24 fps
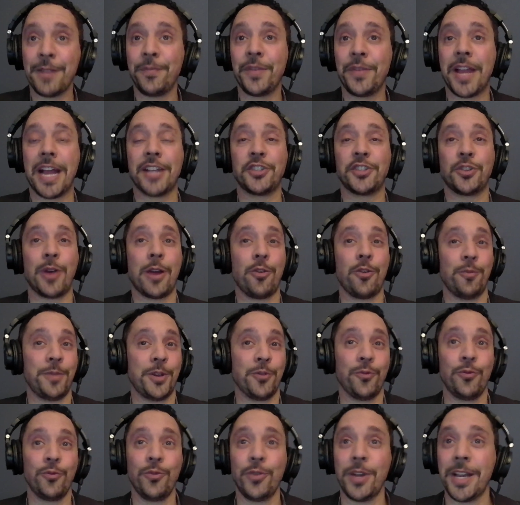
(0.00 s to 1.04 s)
And so I will be
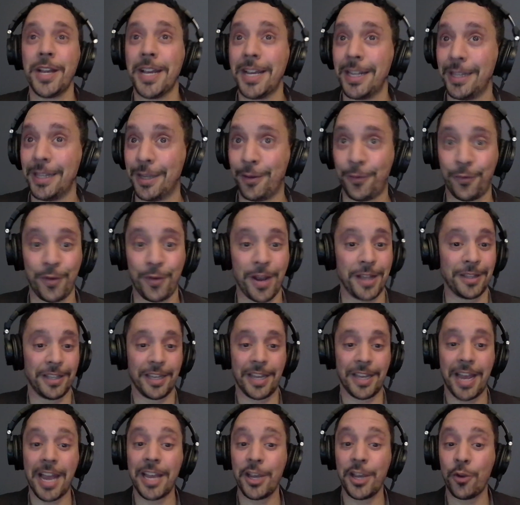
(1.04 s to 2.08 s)
really
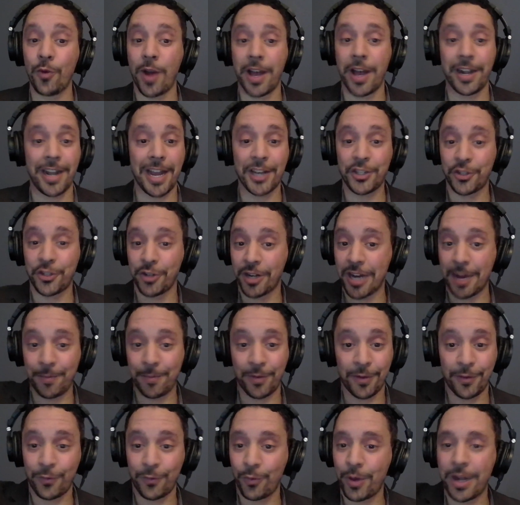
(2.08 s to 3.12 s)
friendly. Hey, you want an extra cup
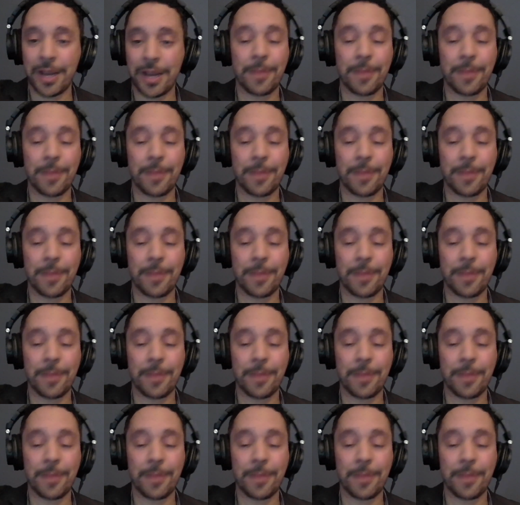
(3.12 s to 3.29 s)
of what? I